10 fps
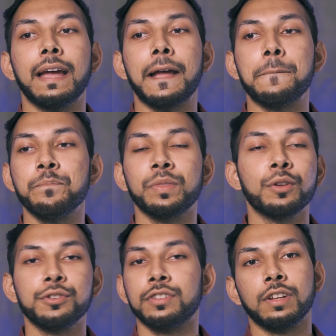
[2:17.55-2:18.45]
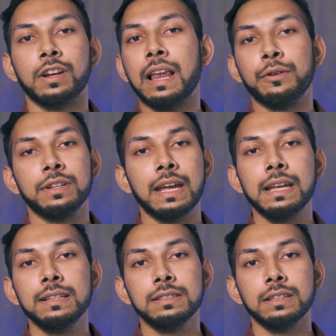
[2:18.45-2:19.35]
um, not just the cloudy
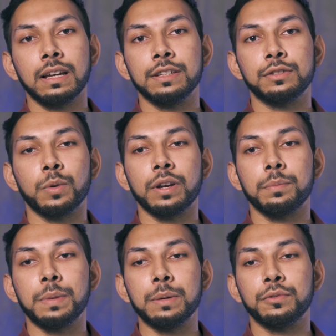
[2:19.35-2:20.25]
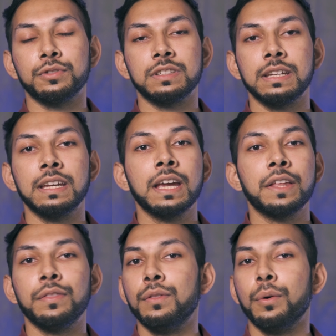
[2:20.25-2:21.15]
days. I just want people to see
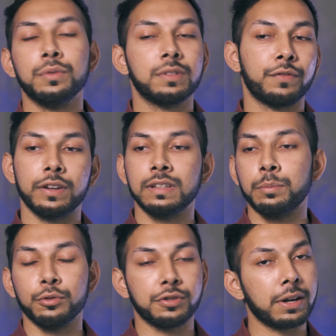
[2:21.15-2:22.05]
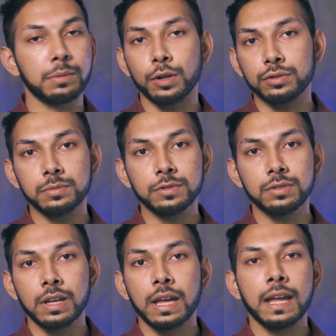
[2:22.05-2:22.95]
those, for example, cherry blossoms.
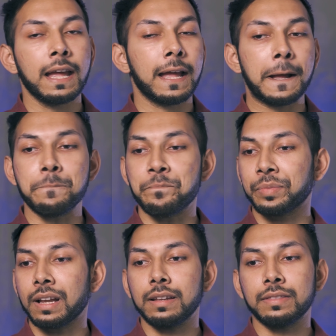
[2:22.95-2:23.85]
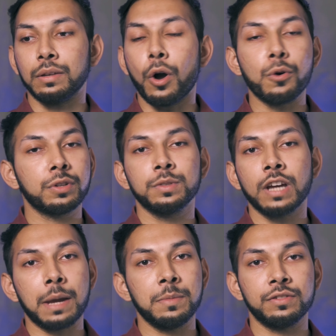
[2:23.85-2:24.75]
Um, the autumn
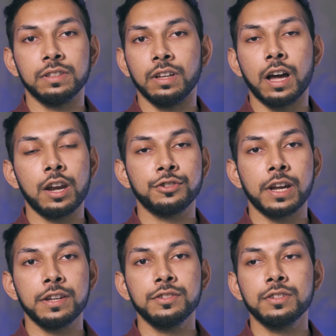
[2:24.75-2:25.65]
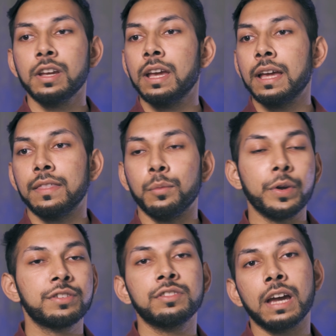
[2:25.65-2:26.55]
time, you see the color change. The
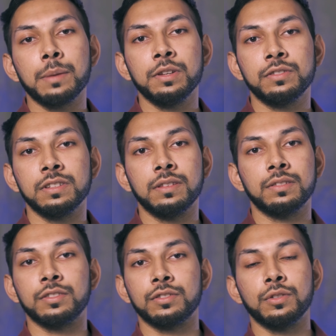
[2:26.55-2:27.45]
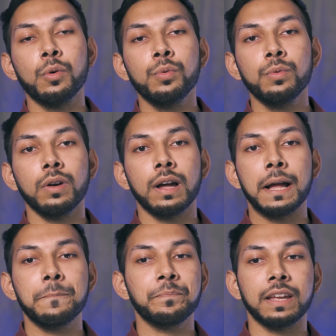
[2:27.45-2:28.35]
winter time, you see the, the snow
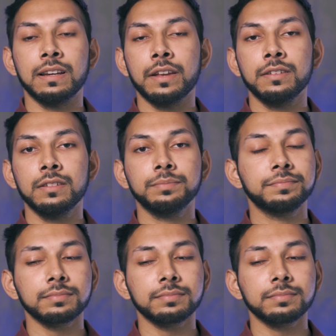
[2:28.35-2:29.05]
um, in London